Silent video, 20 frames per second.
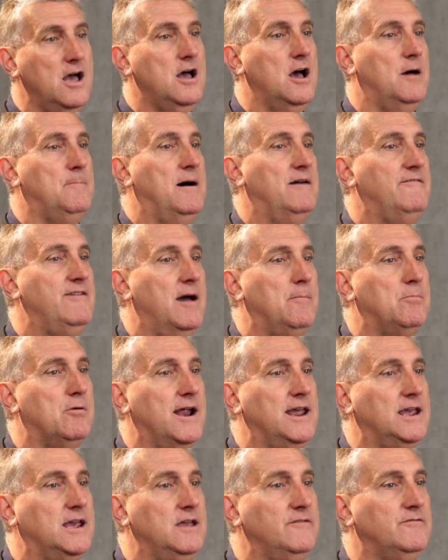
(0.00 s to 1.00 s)
above our
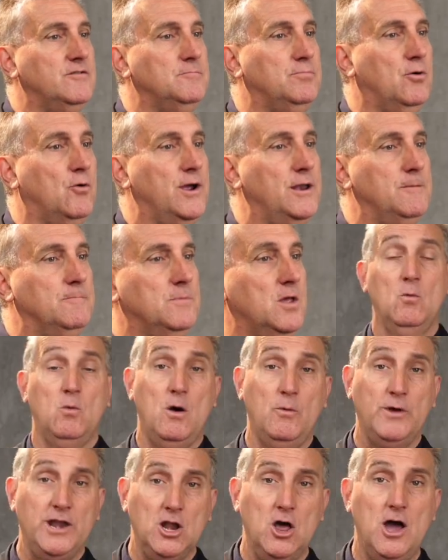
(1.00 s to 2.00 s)
break-even point.
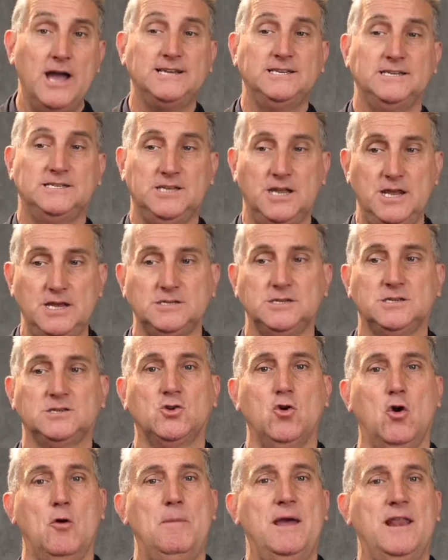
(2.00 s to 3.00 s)
What we'd like to see is a
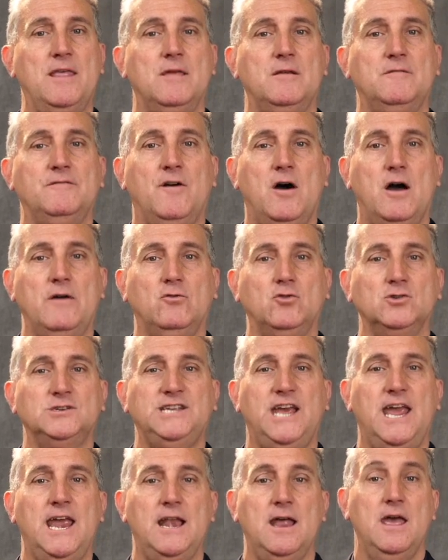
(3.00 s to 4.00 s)
score better than 5 or
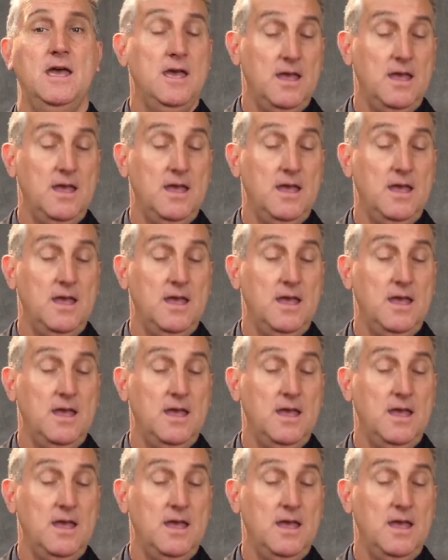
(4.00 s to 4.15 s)
10.